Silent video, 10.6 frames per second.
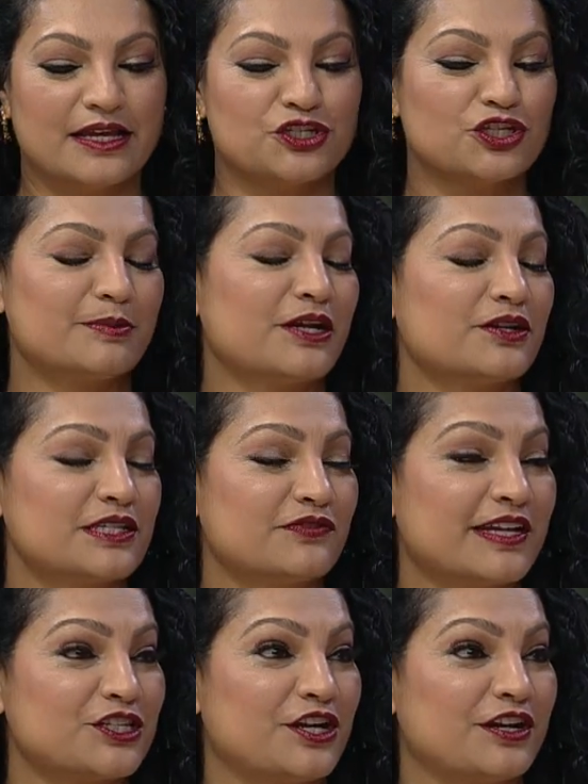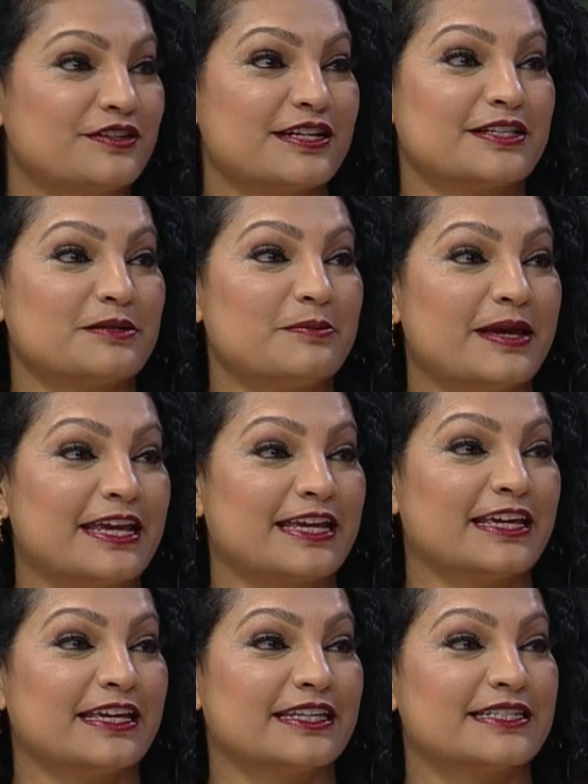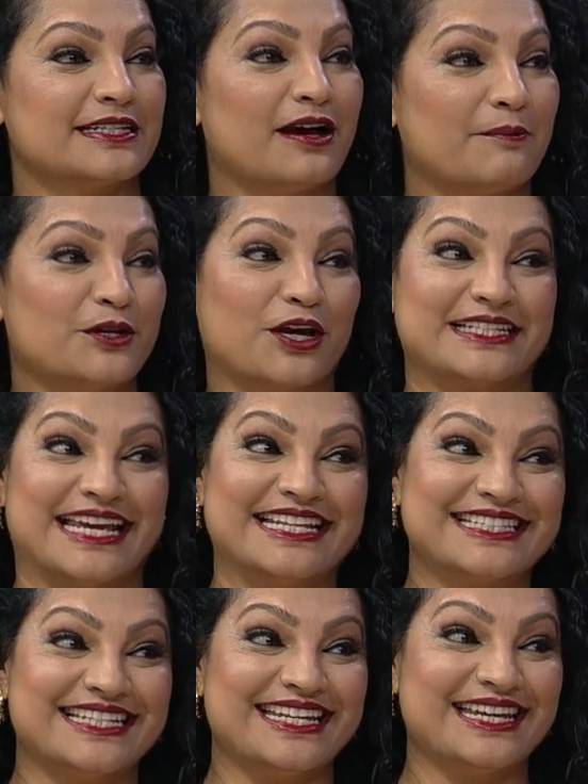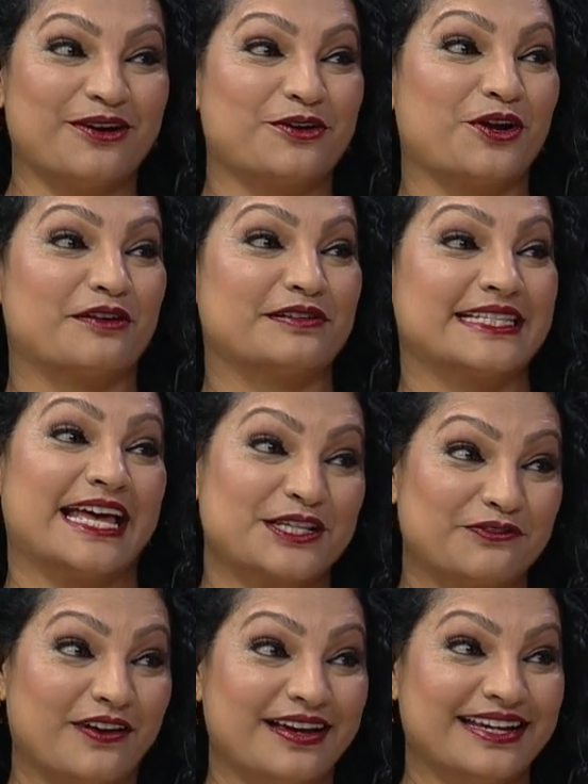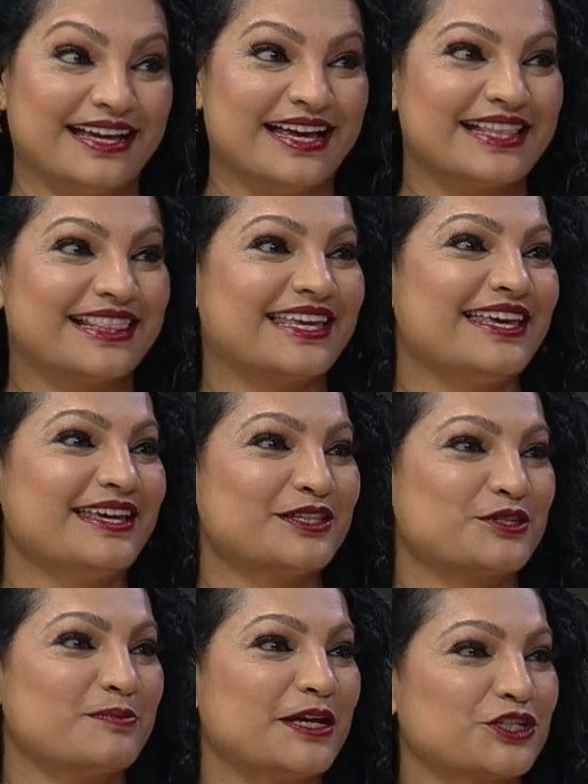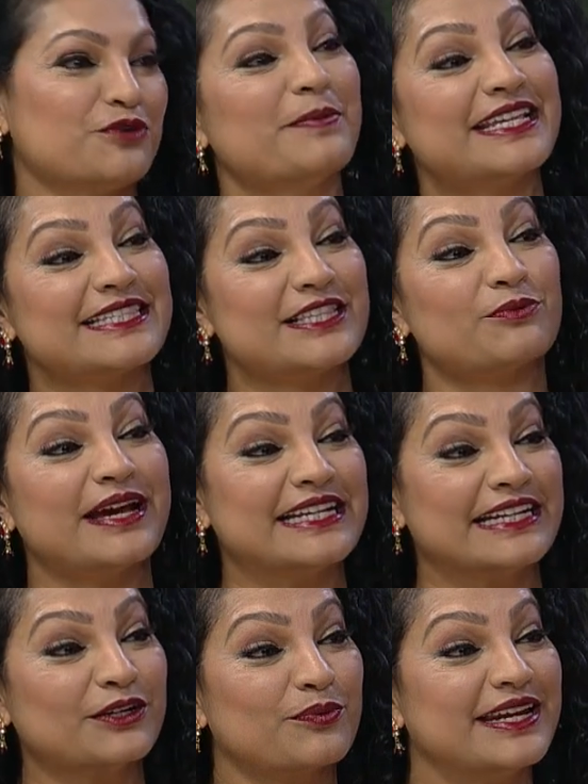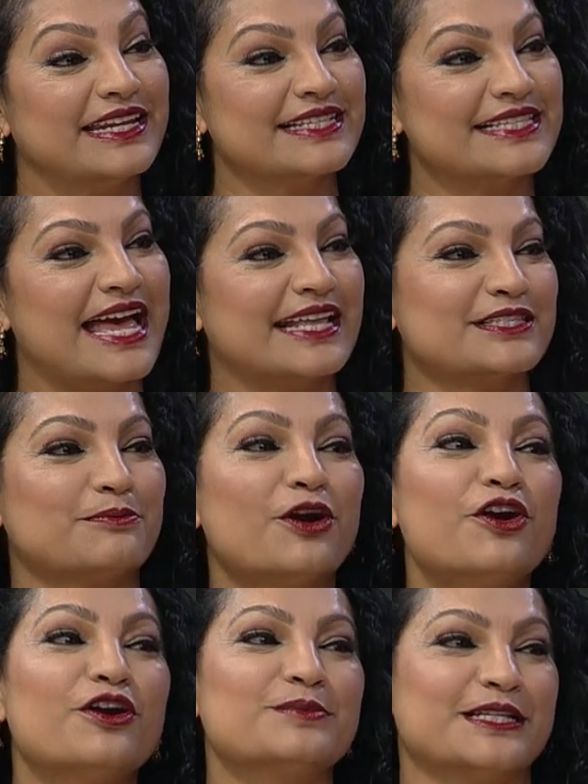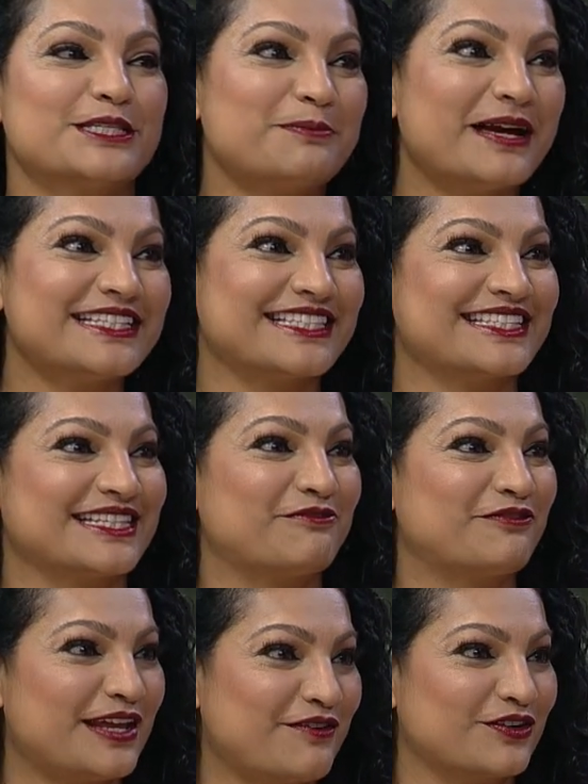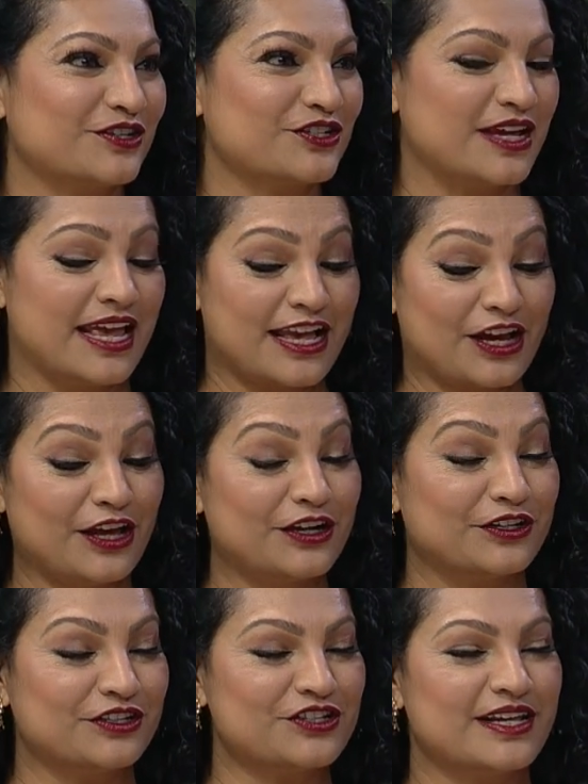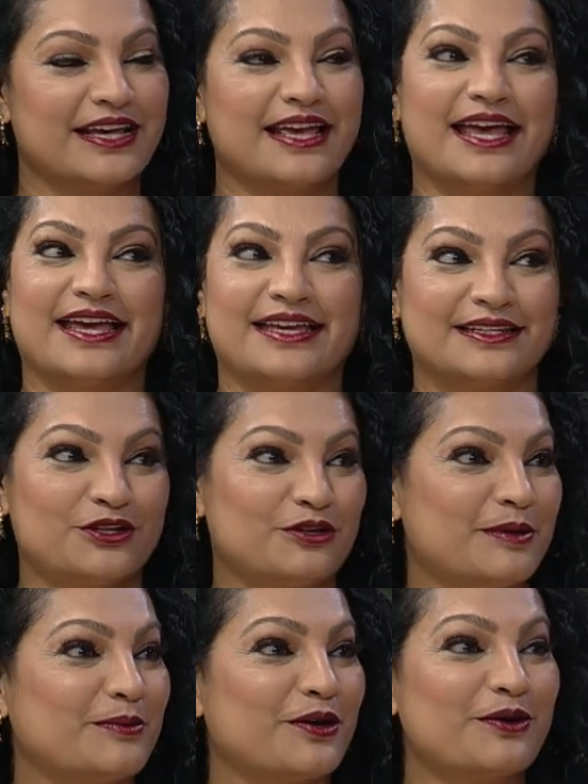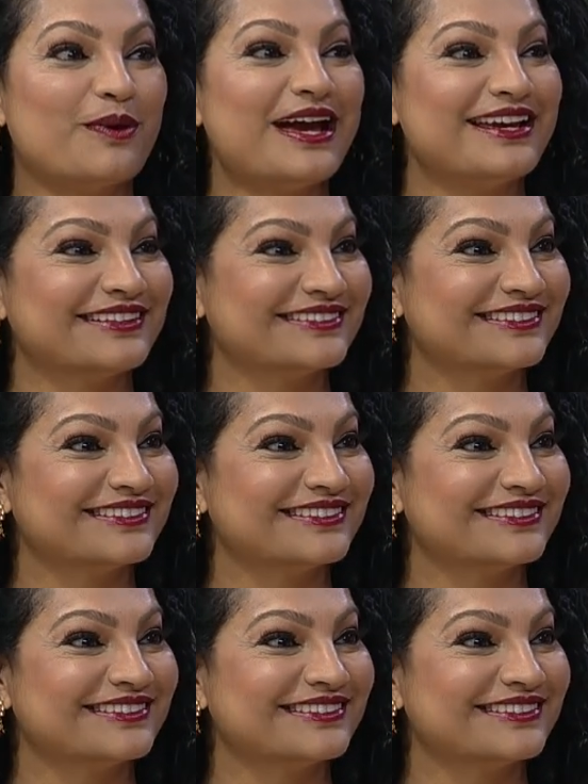Just because it's vegetarian doesn't make it um, not tasty or not satisfying. The key is to make sure you mix the right ingredients, add some herbs and spices and flavors, colors, and you'll be blown away.